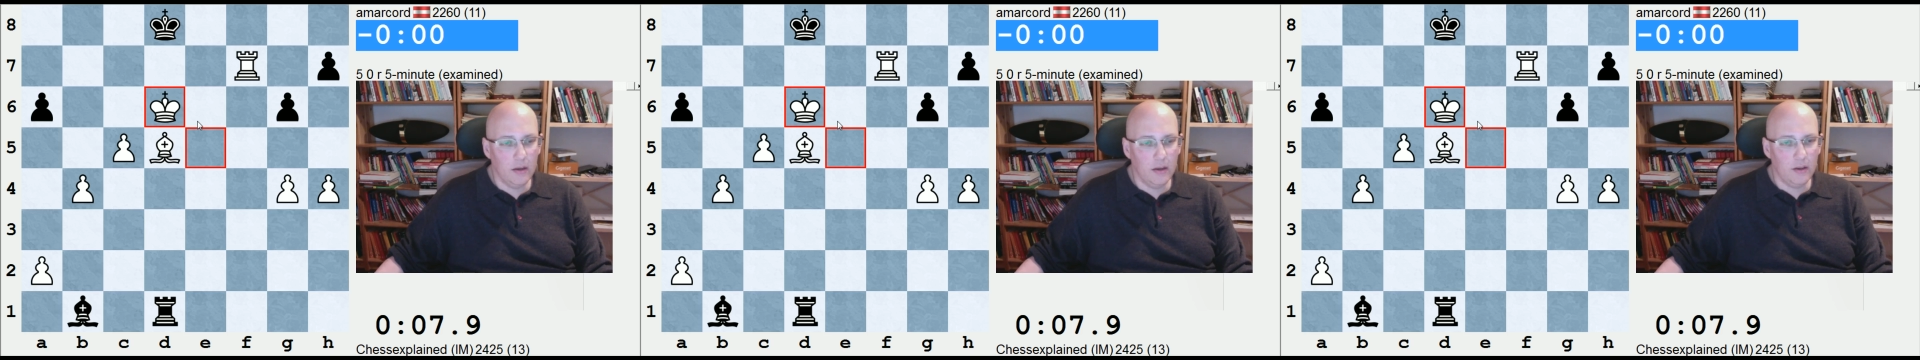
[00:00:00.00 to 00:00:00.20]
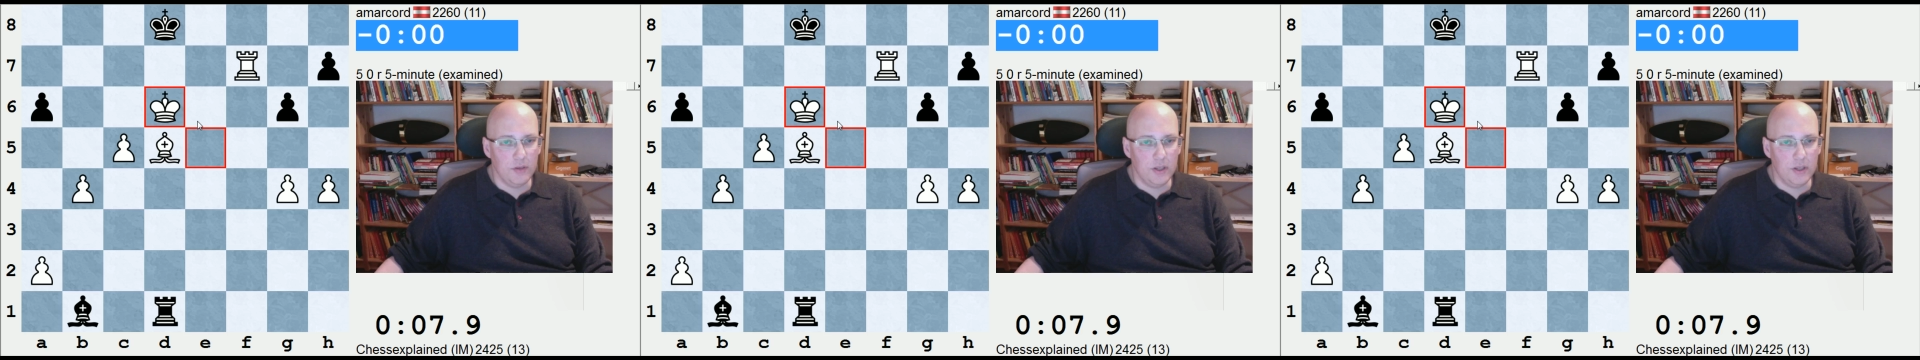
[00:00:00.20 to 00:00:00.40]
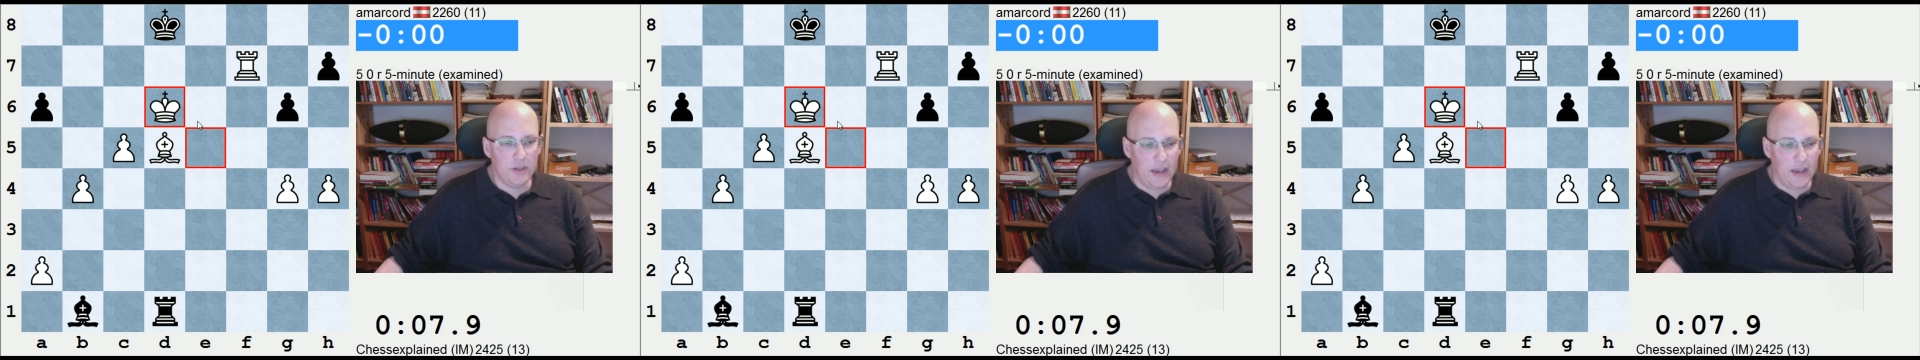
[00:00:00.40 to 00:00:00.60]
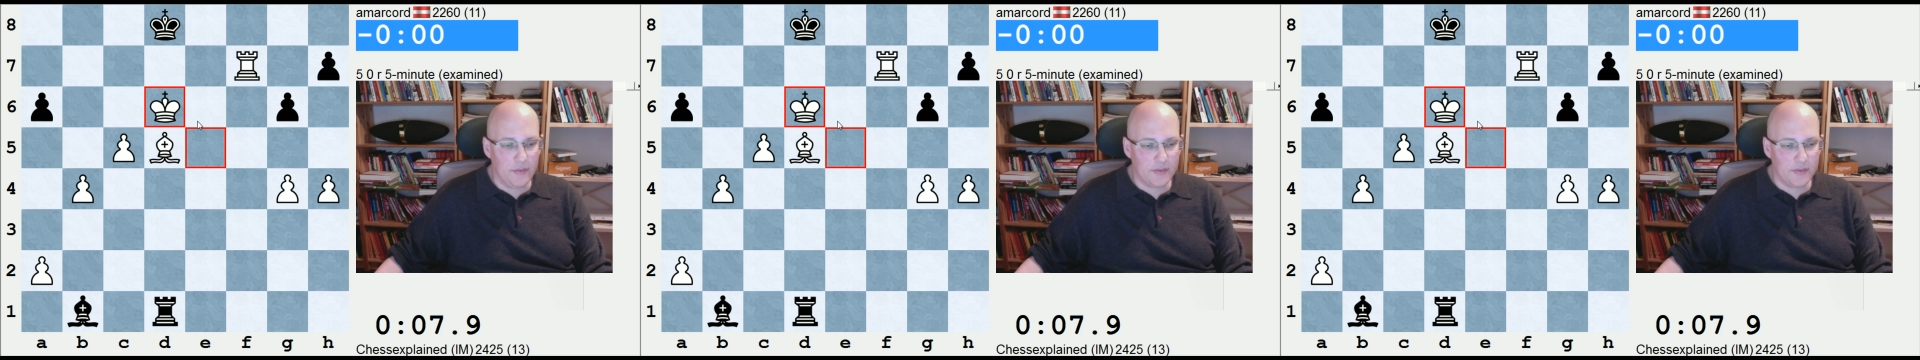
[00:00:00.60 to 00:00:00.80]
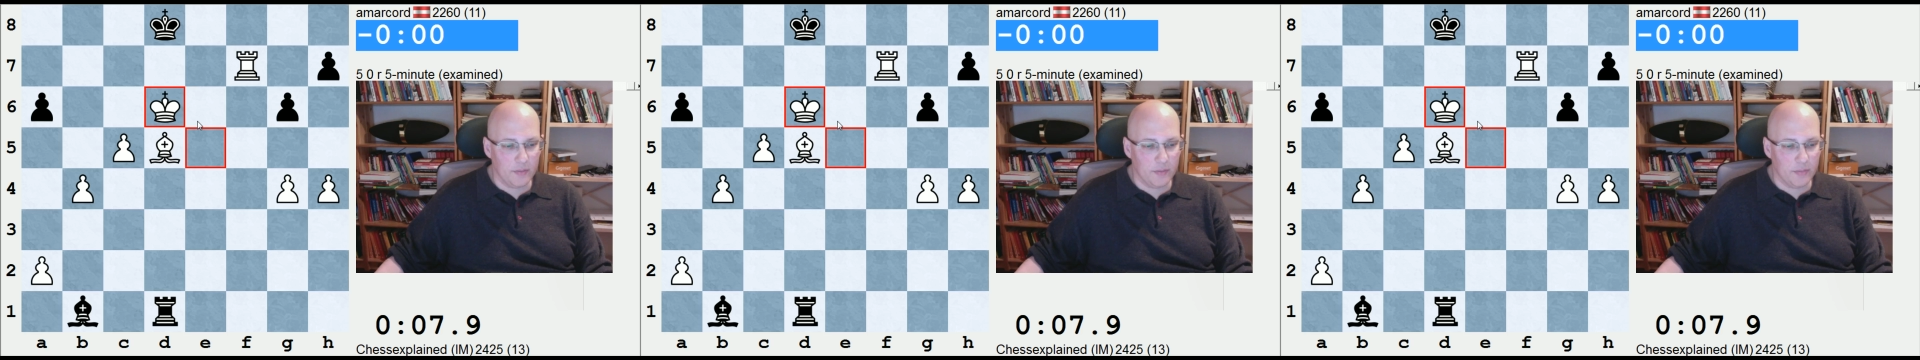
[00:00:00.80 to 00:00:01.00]
You need to
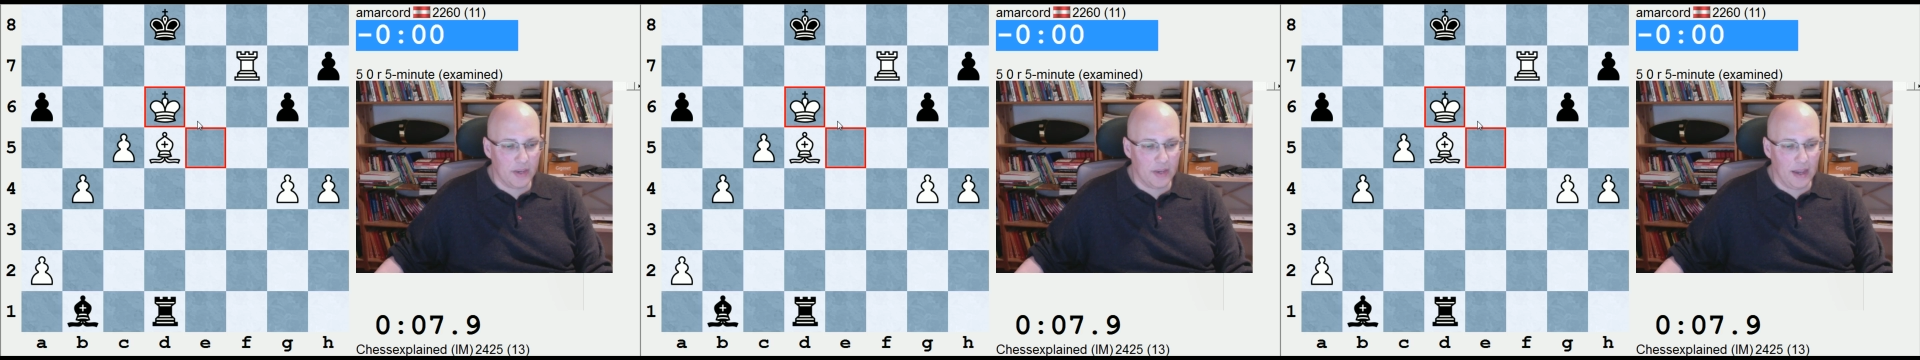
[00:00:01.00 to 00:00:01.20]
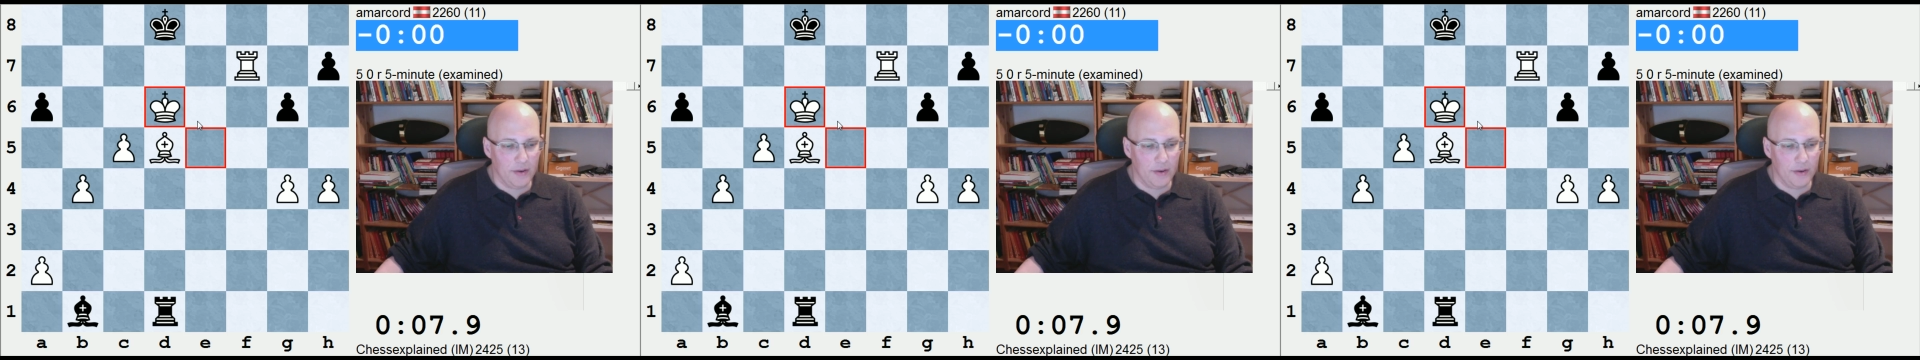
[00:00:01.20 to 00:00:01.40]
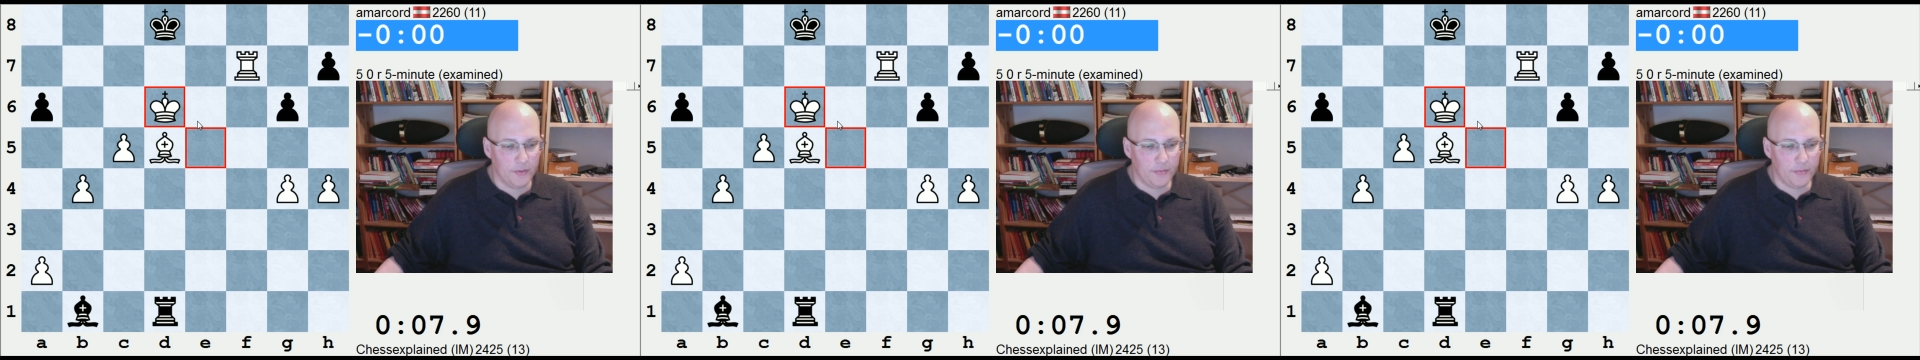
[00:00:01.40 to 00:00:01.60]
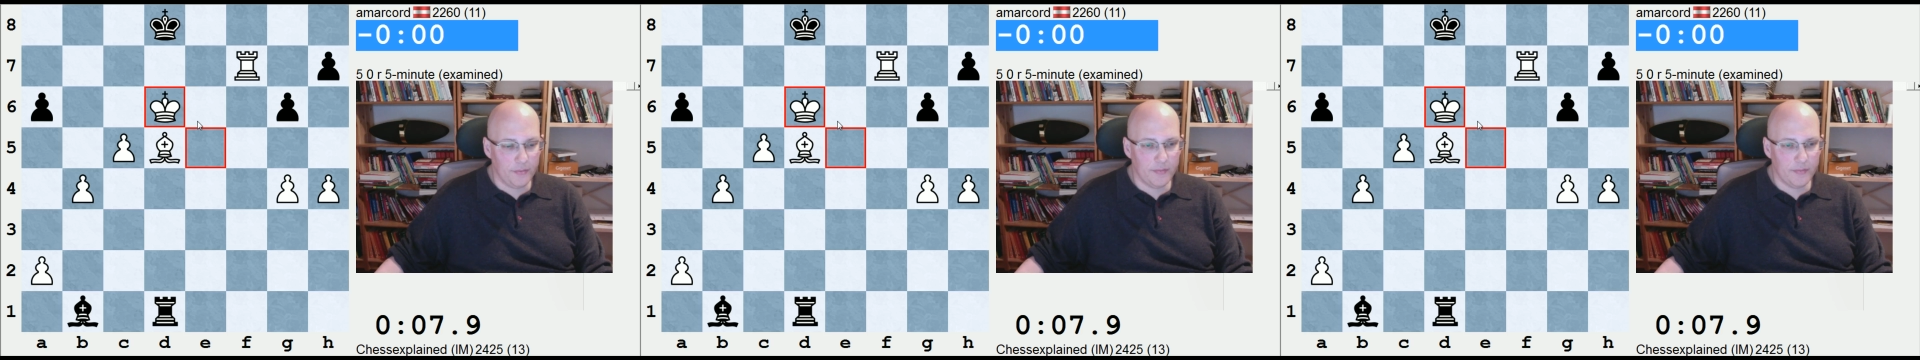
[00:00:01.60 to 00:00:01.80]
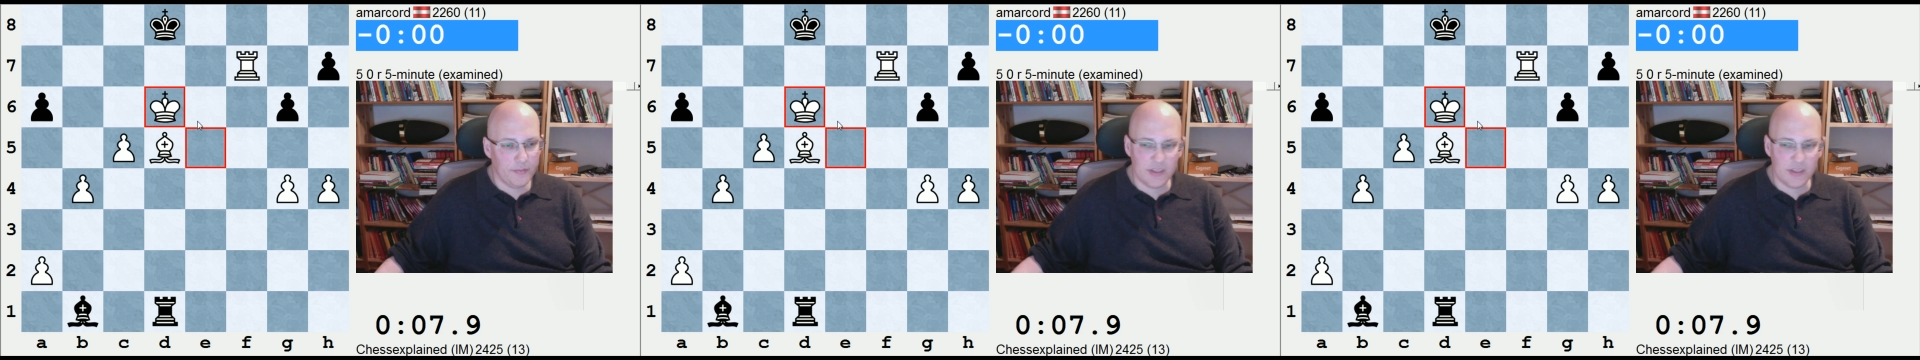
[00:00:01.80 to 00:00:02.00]
have some kind
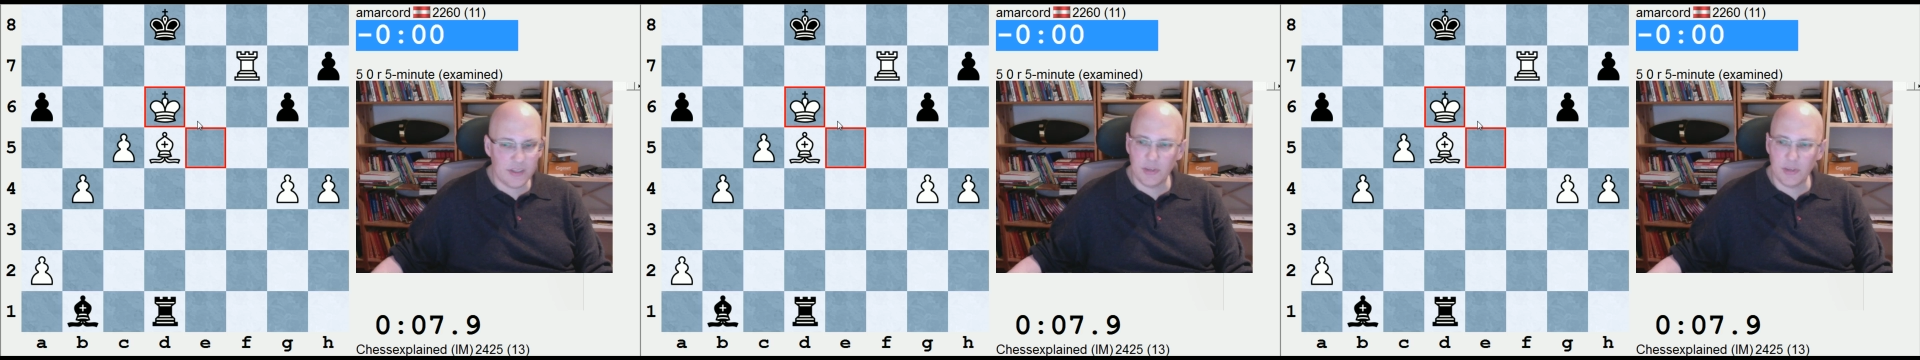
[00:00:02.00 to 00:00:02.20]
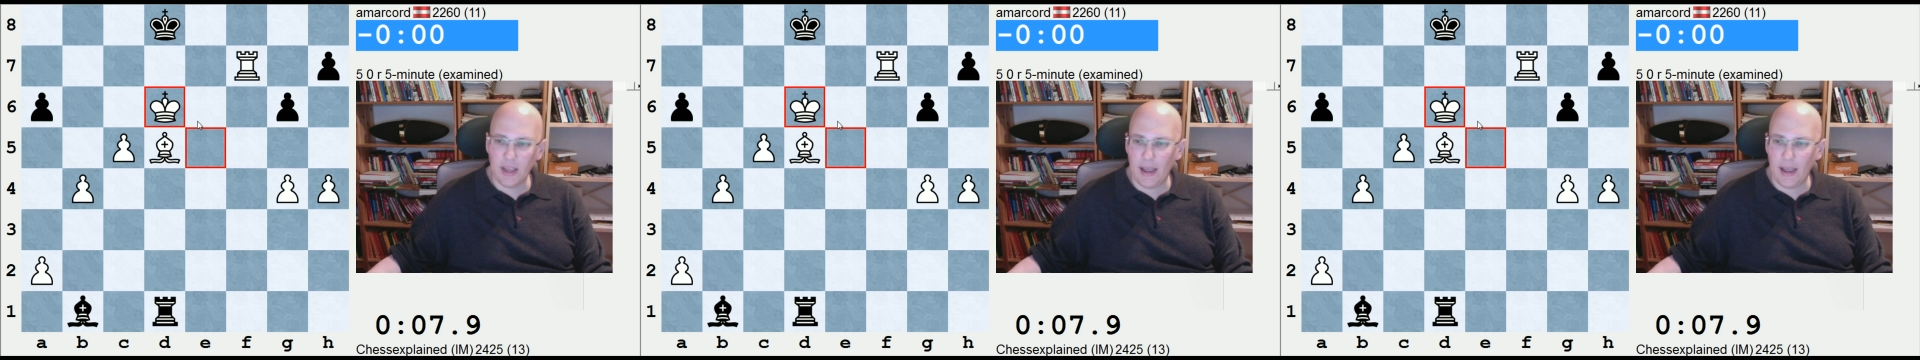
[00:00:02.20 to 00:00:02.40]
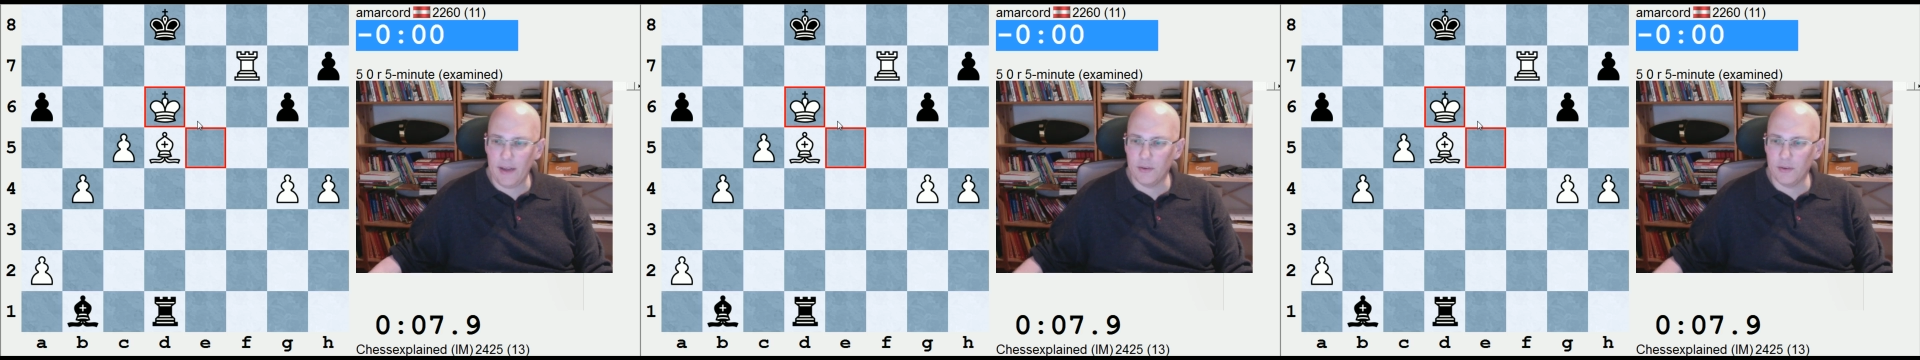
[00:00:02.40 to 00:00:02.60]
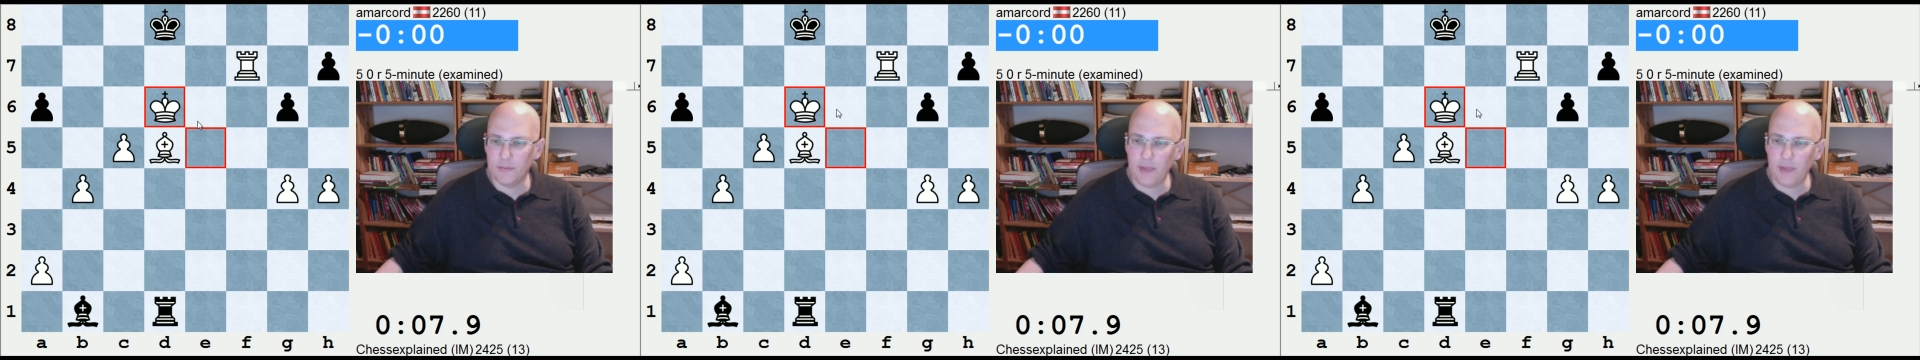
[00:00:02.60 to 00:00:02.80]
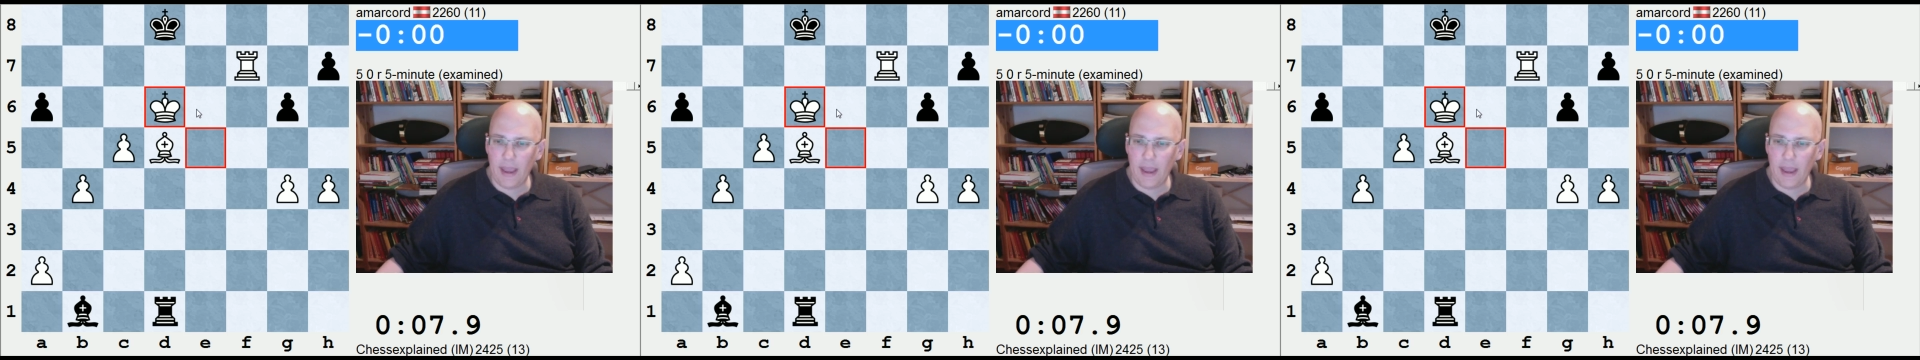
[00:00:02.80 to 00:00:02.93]
of